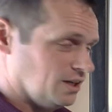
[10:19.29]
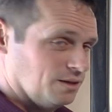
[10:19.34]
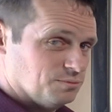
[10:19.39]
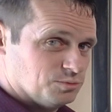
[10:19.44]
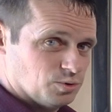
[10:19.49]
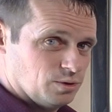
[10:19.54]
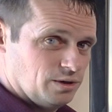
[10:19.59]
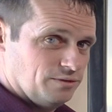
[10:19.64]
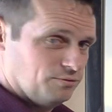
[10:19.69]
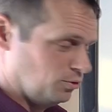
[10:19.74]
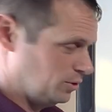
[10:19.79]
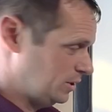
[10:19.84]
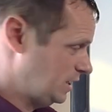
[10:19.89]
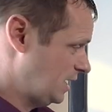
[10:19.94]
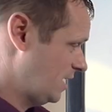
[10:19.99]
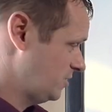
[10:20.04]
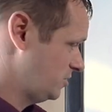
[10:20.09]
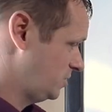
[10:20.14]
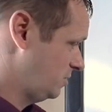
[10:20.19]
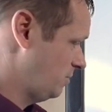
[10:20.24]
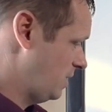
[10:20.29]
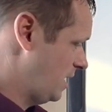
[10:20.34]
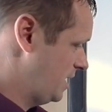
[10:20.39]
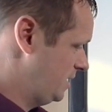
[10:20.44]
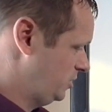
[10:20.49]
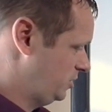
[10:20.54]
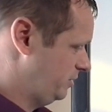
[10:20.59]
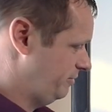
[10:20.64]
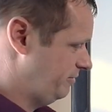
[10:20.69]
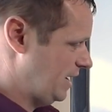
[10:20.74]
income, 24,000
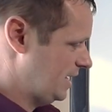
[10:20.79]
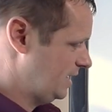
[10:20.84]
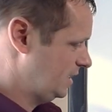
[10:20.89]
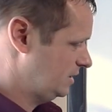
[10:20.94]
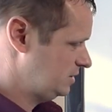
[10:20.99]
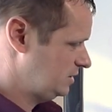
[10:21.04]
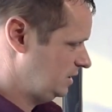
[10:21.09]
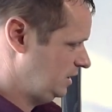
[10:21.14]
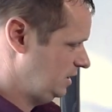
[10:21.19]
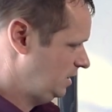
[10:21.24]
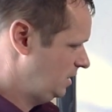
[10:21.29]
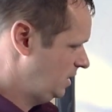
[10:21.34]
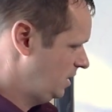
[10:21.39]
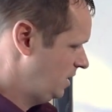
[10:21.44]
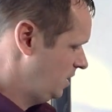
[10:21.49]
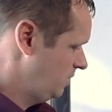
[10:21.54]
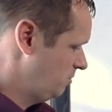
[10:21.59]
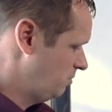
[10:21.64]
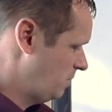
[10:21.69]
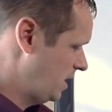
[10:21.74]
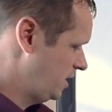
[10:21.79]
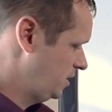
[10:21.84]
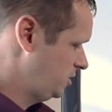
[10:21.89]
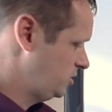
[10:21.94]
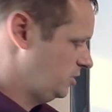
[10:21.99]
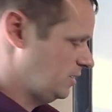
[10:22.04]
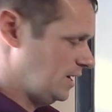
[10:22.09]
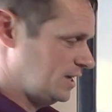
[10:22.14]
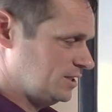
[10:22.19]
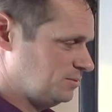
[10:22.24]
minus your vacancy,
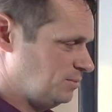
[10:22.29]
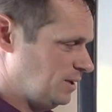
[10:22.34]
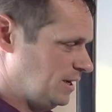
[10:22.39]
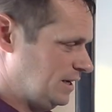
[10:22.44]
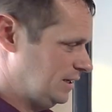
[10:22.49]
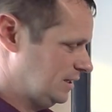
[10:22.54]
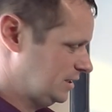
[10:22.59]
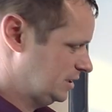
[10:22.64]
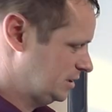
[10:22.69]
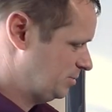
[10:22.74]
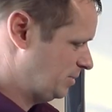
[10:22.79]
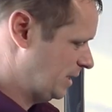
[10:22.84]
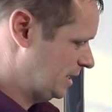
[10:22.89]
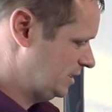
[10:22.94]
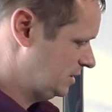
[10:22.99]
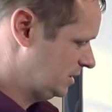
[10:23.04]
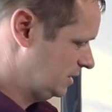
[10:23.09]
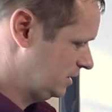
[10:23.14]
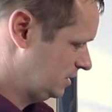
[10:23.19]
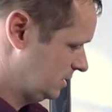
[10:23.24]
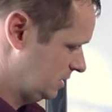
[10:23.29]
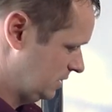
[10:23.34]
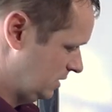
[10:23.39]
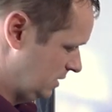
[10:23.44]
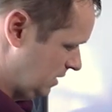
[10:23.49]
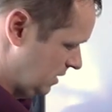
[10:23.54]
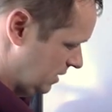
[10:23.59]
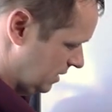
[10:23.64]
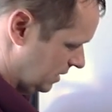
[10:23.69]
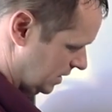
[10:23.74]
minus your estimated expenses,
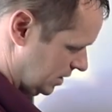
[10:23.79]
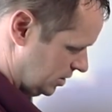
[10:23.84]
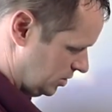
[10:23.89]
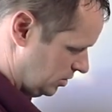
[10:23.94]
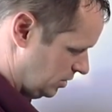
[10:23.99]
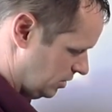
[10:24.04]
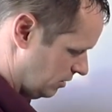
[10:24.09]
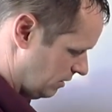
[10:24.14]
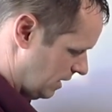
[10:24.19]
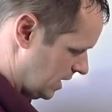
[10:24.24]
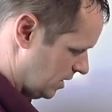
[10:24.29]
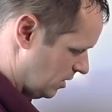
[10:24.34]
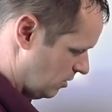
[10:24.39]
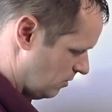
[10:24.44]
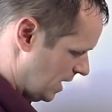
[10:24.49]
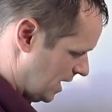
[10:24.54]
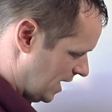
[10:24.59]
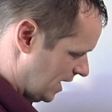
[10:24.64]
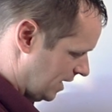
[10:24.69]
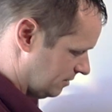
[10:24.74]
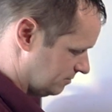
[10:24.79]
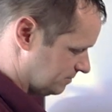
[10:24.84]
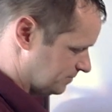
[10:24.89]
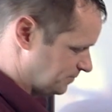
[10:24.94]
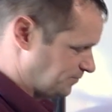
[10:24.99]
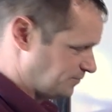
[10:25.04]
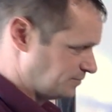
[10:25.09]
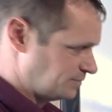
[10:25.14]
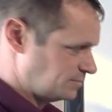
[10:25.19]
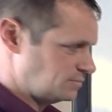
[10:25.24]
gets you your NOI.
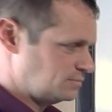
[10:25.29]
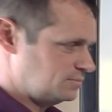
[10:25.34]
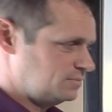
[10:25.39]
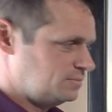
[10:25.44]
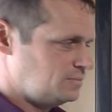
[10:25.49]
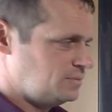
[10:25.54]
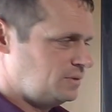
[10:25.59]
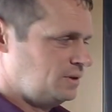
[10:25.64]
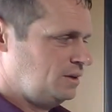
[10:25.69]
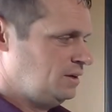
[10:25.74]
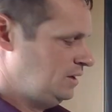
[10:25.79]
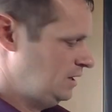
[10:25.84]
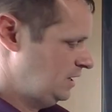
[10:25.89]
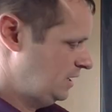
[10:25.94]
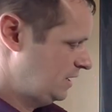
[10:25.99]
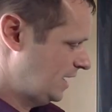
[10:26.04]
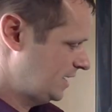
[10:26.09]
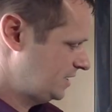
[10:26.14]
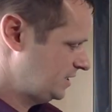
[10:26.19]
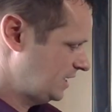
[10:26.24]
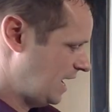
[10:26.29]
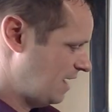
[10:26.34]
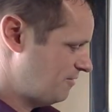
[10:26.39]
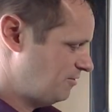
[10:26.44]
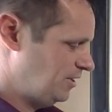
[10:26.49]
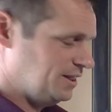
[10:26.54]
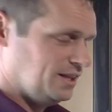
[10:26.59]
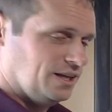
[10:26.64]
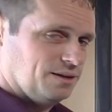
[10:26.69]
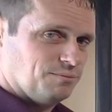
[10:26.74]
That's
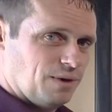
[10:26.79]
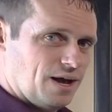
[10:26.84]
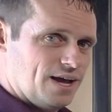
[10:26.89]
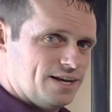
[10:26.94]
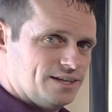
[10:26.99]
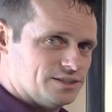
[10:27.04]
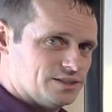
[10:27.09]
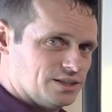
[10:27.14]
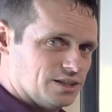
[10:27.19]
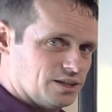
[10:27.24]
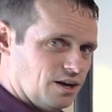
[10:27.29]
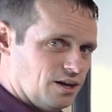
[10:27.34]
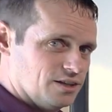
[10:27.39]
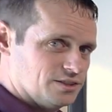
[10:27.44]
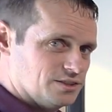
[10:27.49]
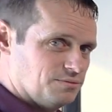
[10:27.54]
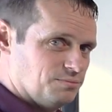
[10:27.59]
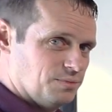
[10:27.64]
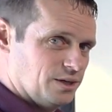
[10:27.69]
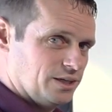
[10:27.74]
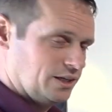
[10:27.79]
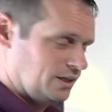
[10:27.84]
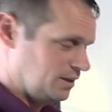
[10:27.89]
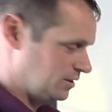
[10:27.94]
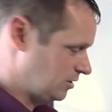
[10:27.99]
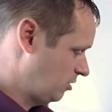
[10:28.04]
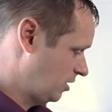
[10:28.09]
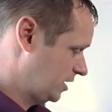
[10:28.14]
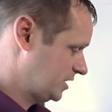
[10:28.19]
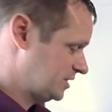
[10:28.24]
everything minus the cost of money,
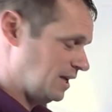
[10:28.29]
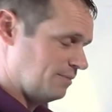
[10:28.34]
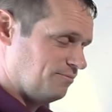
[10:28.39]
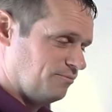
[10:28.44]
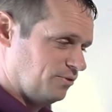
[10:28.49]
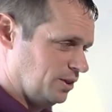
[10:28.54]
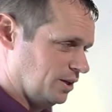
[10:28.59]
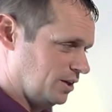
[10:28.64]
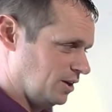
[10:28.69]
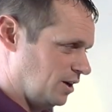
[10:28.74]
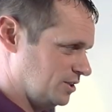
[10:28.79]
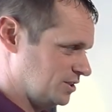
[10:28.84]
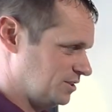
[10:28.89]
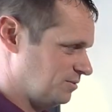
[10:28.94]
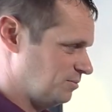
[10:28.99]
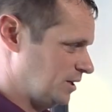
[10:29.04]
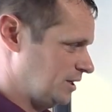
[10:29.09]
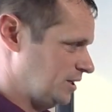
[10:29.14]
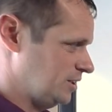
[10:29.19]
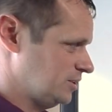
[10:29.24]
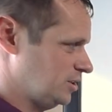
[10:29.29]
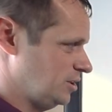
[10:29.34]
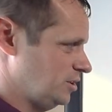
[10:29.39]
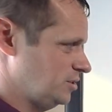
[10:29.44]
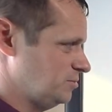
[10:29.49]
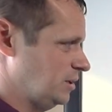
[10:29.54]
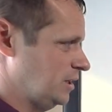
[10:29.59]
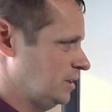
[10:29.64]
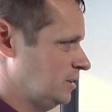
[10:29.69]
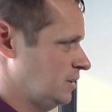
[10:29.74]
or except for the cost of money,
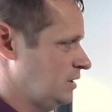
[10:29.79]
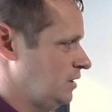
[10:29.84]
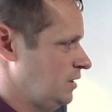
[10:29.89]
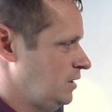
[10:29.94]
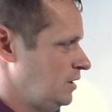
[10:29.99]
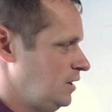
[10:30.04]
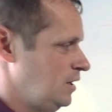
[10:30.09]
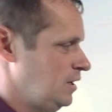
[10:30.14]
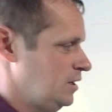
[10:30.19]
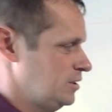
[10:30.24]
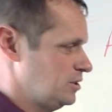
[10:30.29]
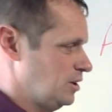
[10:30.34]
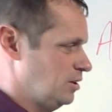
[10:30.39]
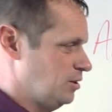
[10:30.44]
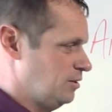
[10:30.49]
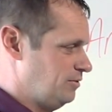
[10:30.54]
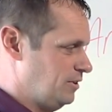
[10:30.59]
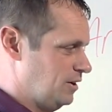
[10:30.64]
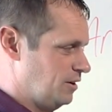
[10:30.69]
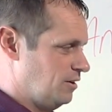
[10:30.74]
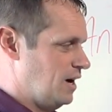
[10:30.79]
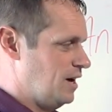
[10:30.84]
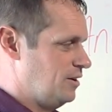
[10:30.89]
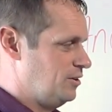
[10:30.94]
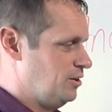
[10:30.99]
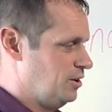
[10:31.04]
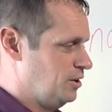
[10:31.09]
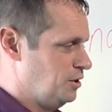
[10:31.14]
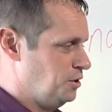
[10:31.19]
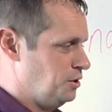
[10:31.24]
excuse me. So to figure
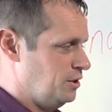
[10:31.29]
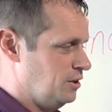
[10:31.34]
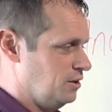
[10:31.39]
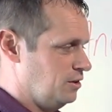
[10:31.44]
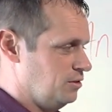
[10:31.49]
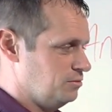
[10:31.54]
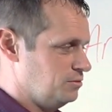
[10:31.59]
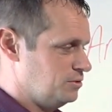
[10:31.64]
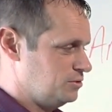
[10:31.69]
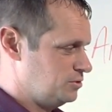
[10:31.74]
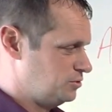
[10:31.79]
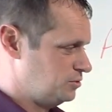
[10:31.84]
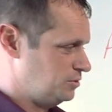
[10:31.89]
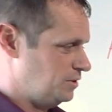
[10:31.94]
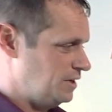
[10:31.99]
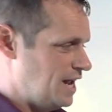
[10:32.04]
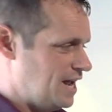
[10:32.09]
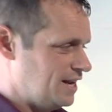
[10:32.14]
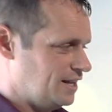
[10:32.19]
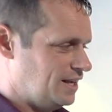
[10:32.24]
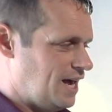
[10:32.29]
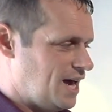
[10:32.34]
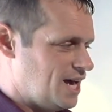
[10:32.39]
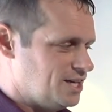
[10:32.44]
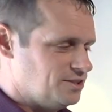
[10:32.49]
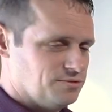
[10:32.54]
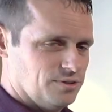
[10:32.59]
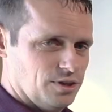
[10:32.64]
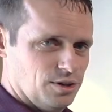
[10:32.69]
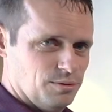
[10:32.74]
out your net
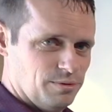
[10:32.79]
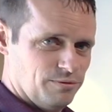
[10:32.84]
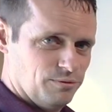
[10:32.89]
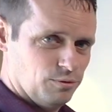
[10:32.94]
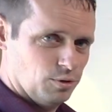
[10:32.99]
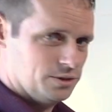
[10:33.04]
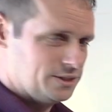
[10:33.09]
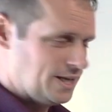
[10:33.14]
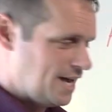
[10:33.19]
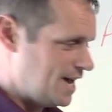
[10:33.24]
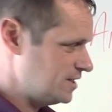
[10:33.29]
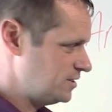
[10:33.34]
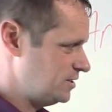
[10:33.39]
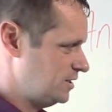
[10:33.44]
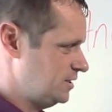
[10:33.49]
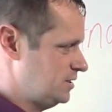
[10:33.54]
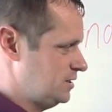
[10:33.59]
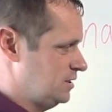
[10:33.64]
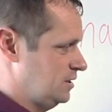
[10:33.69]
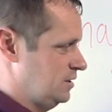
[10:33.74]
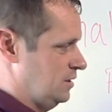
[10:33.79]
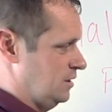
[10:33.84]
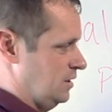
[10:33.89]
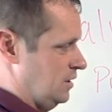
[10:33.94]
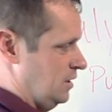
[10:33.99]
cash flow before taxes, it's